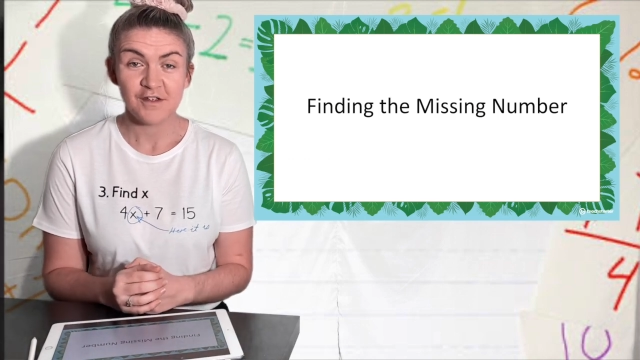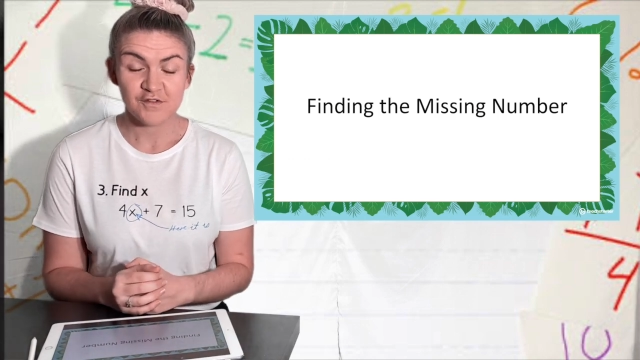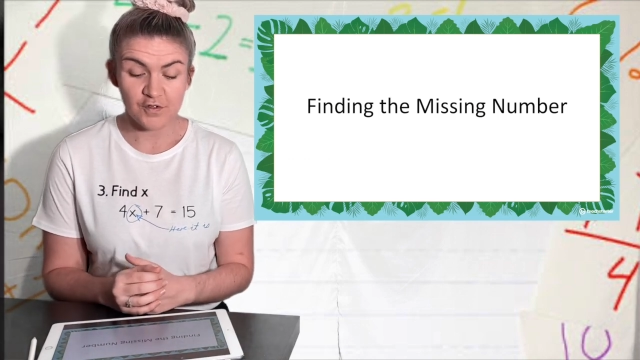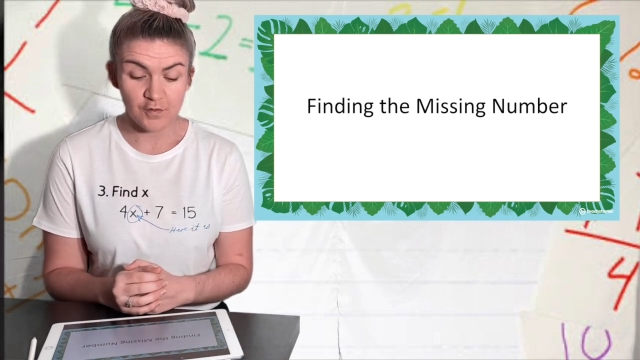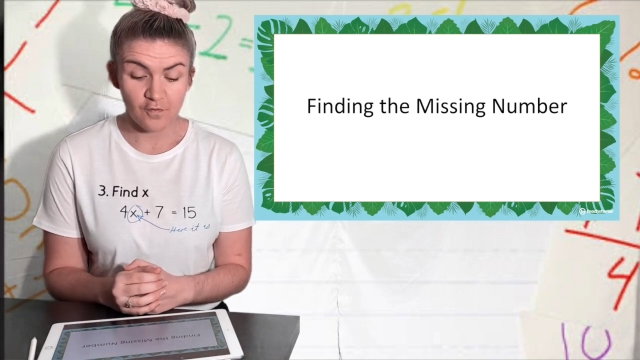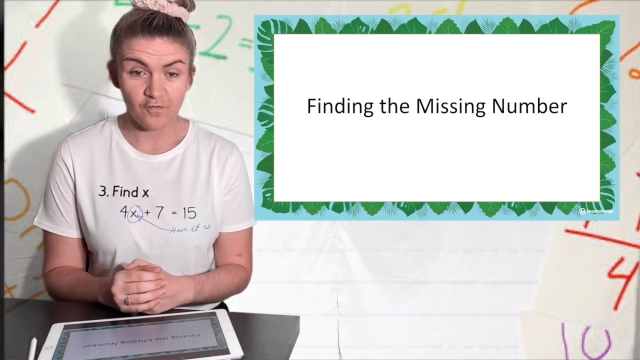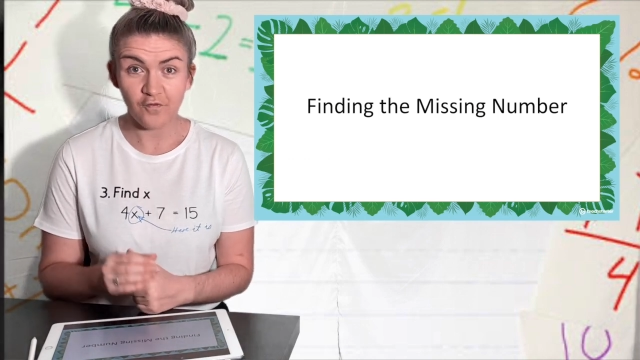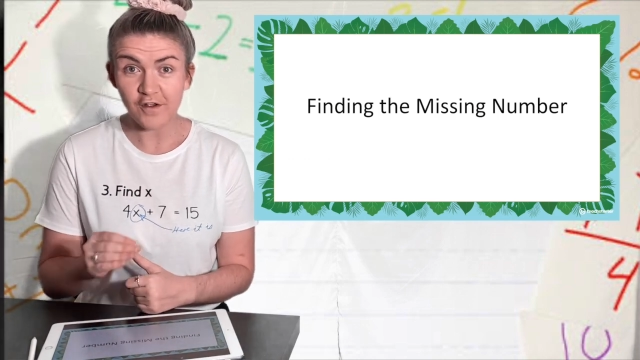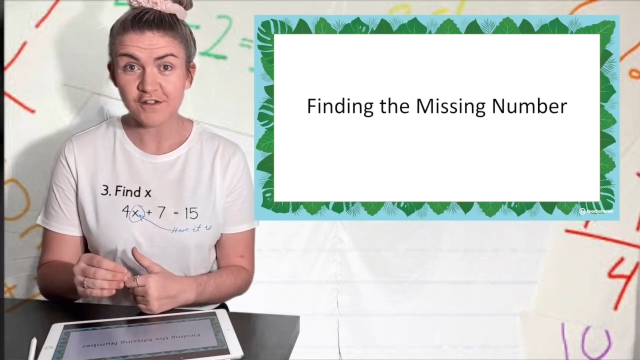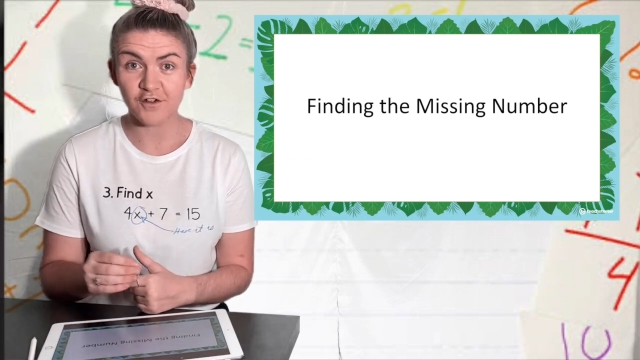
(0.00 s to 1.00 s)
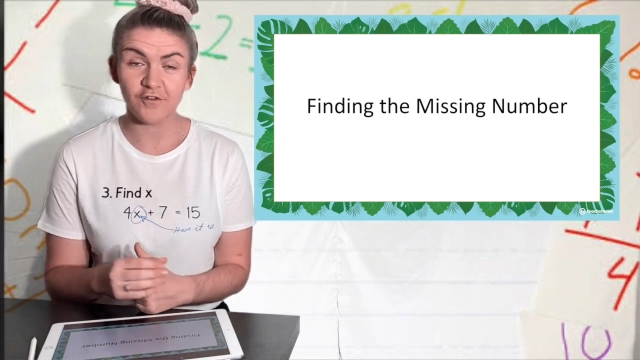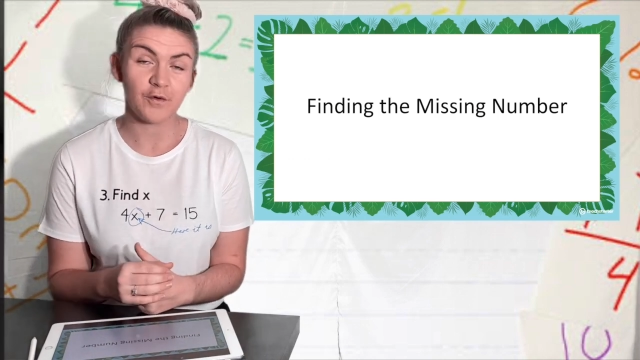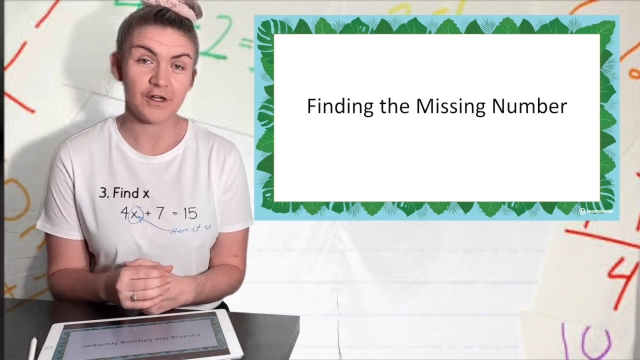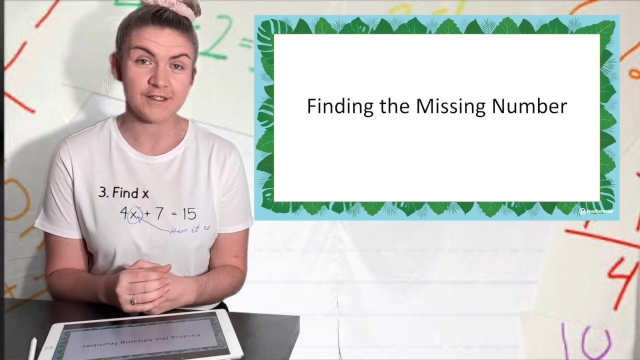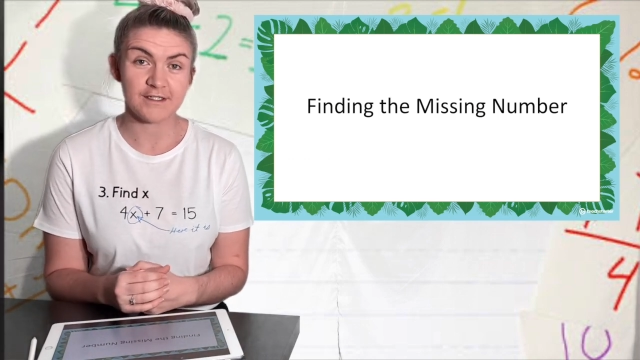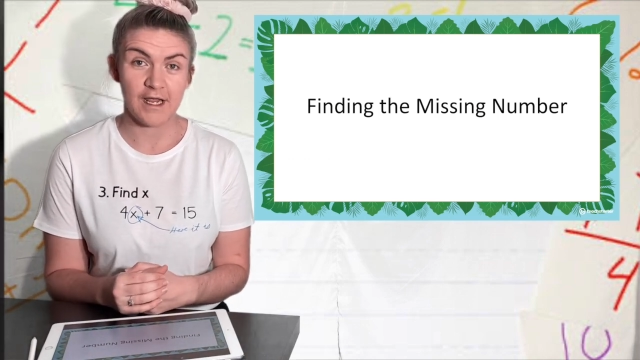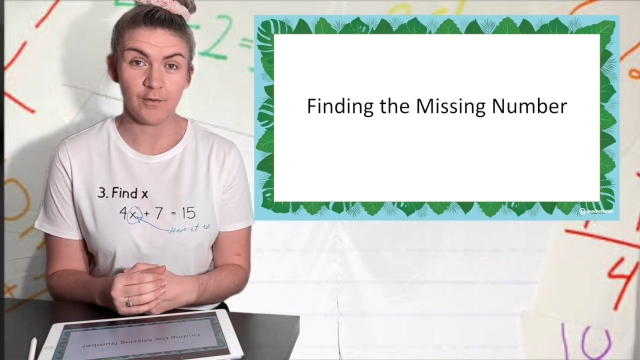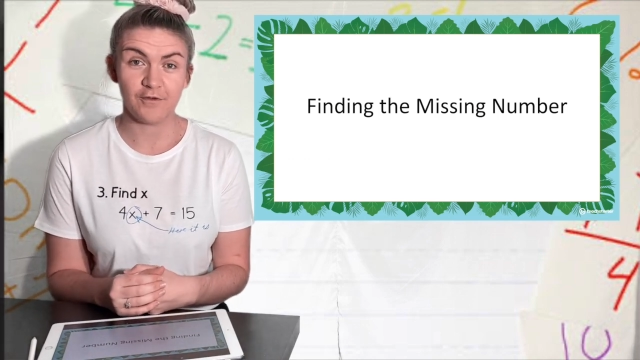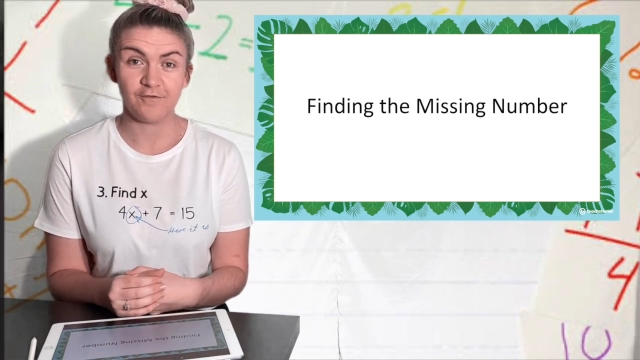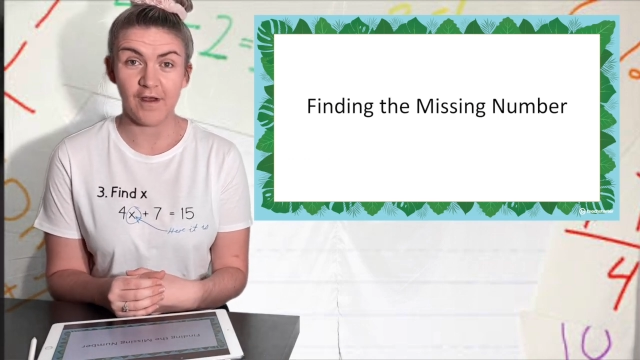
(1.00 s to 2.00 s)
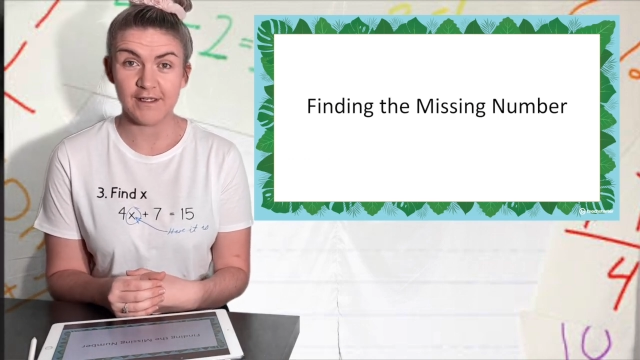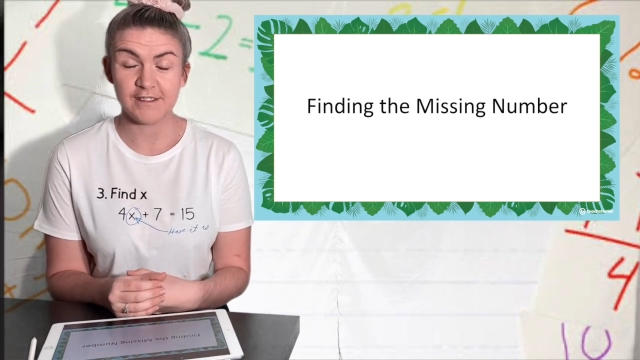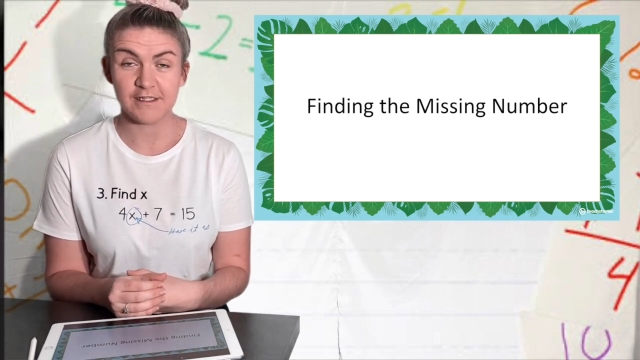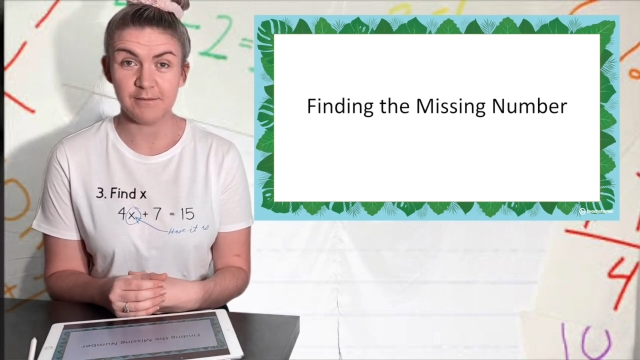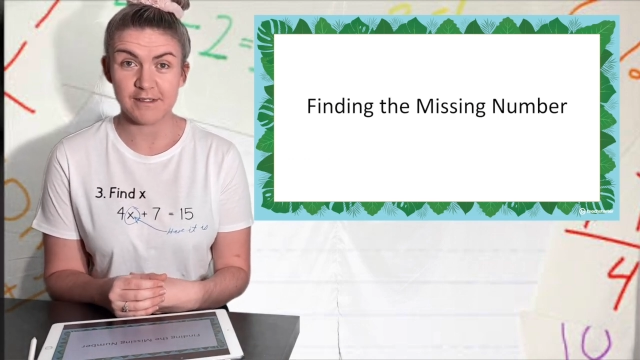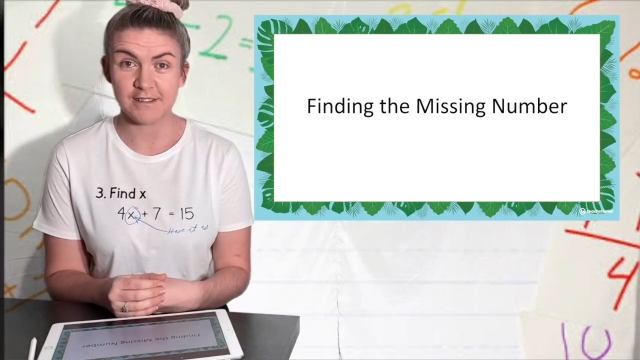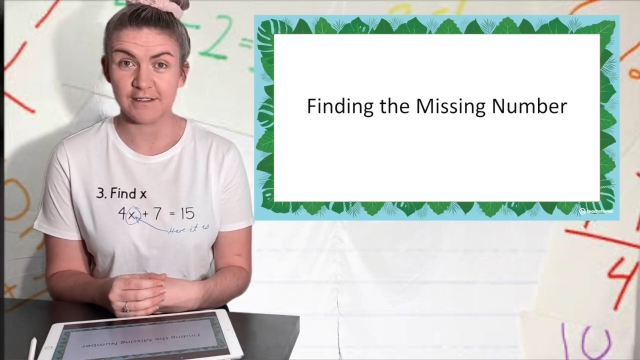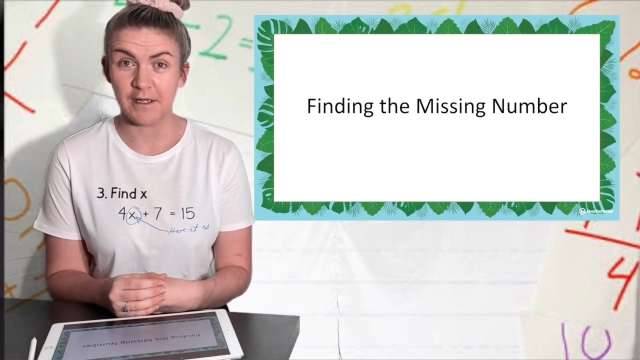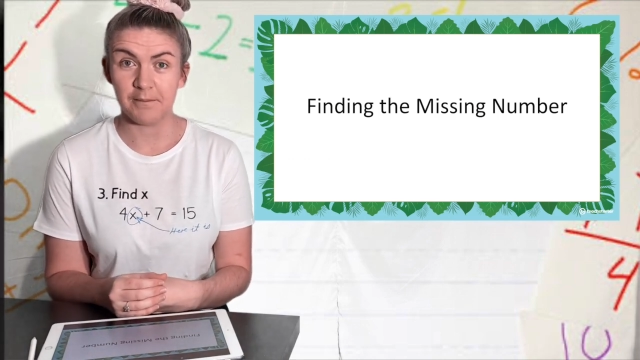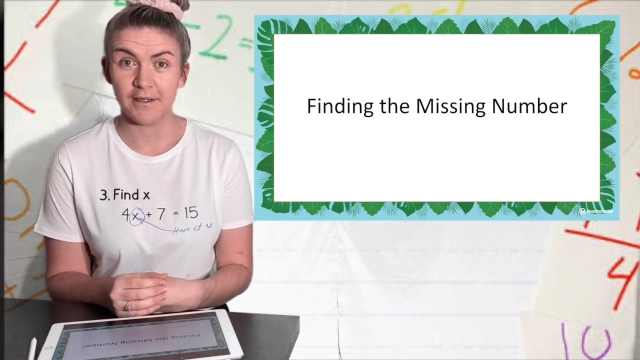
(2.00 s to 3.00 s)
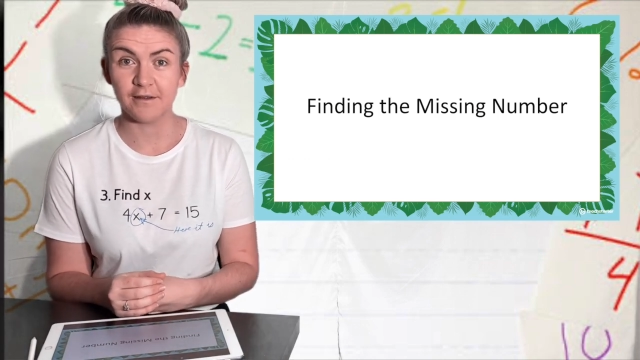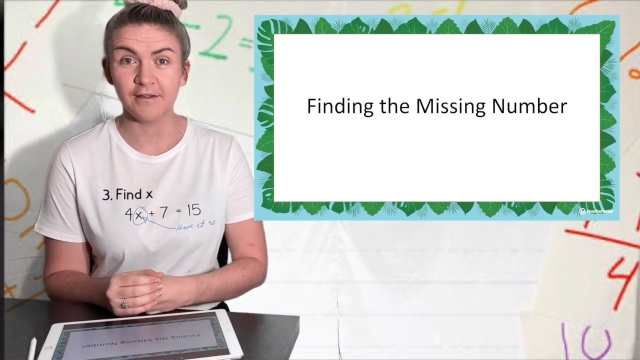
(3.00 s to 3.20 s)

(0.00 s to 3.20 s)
So first off, we're going to start with finding the missing number.